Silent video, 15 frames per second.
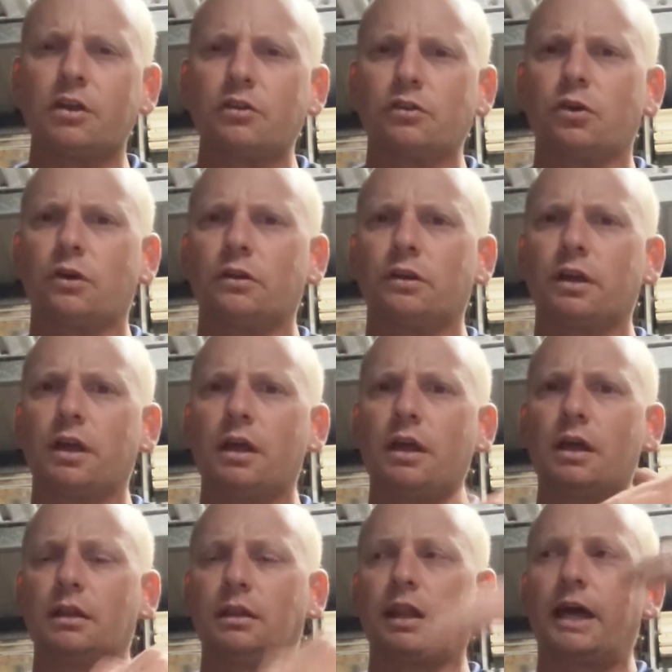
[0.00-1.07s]
Try and
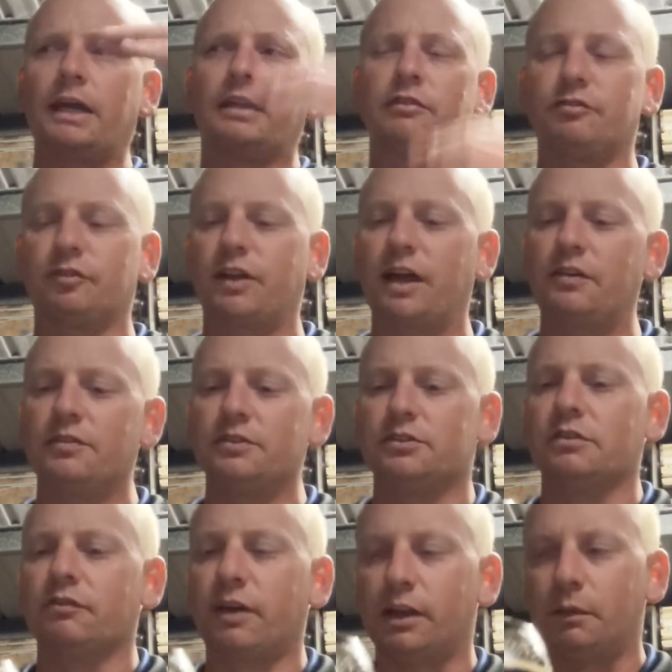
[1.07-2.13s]
layer the flavours,
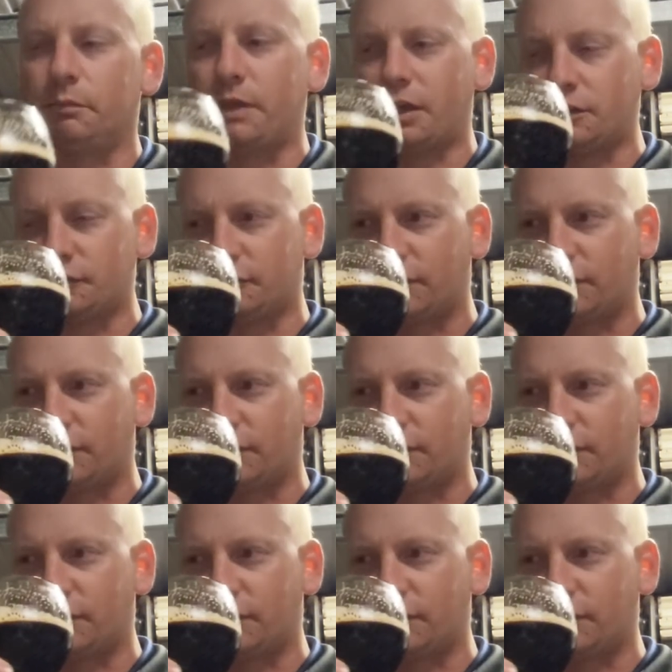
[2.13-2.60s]
develop those